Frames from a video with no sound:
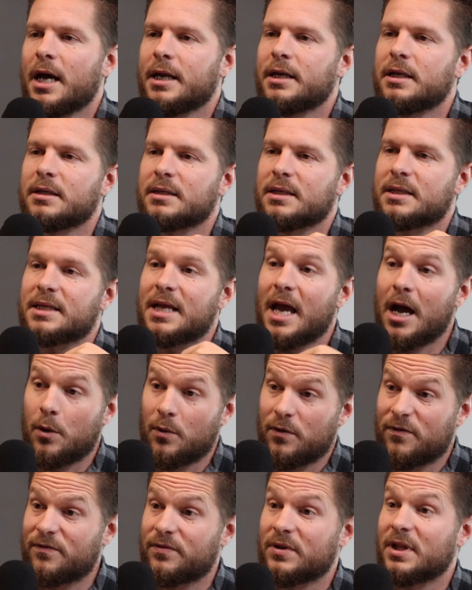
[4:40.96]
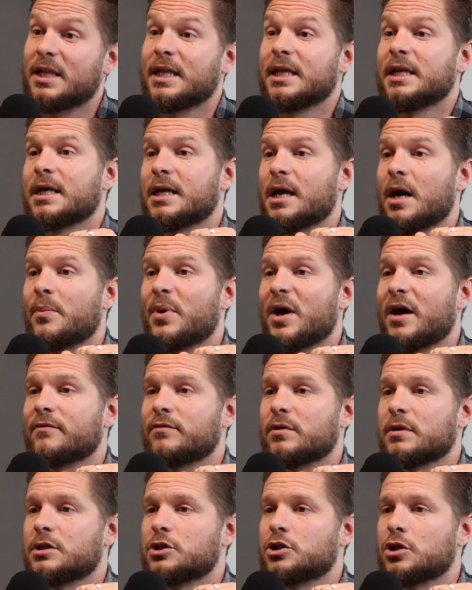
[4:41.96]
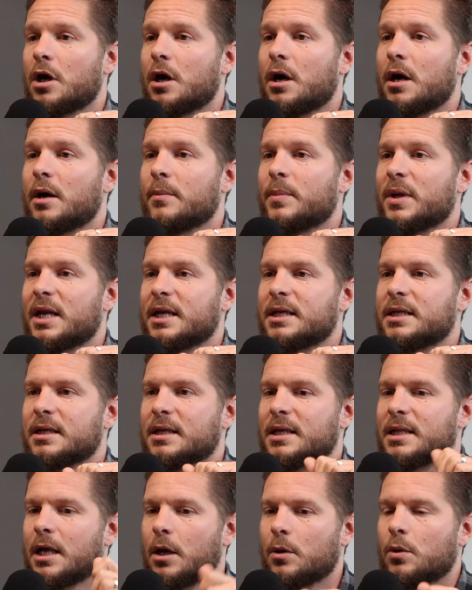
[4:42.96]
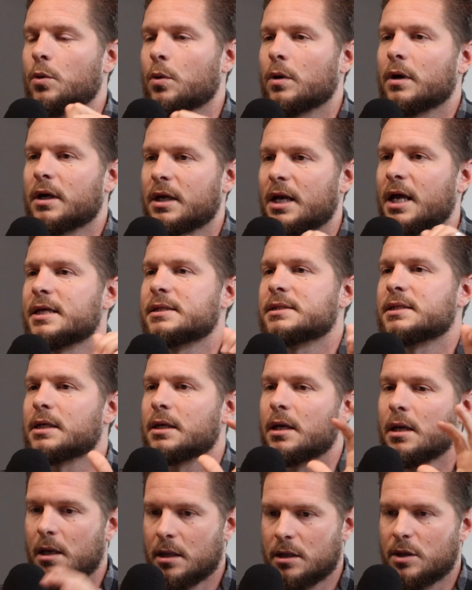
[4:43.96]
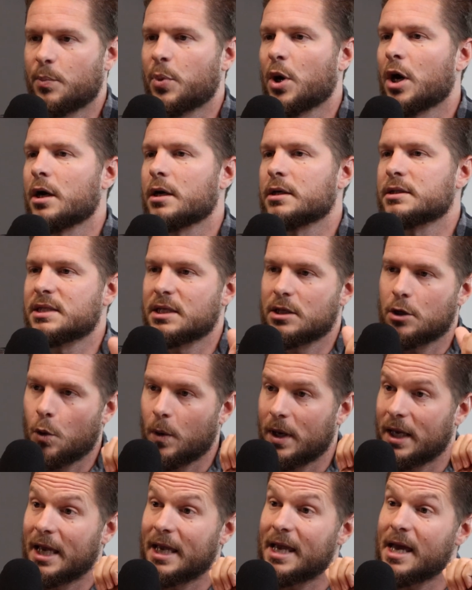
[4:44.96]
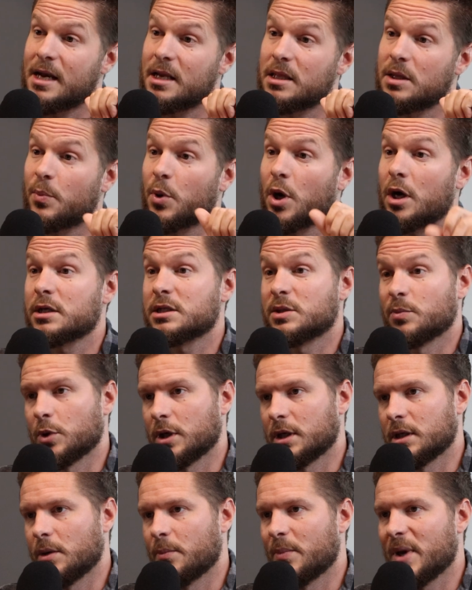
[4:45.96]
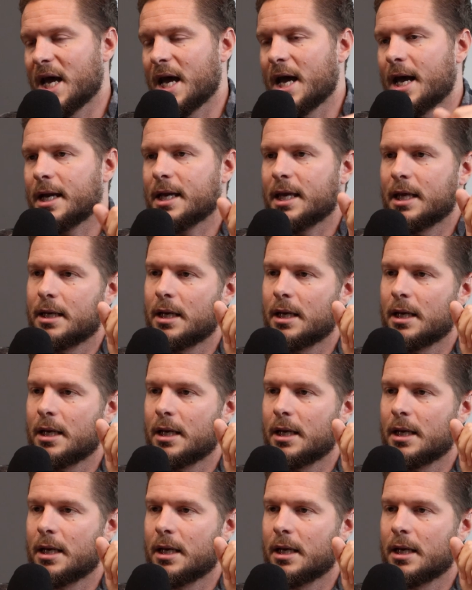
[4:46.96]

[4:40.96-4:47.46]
I didn't count cleaning up after the job, and I didn't count organizing the parts and going and getting the parts and bringing them back.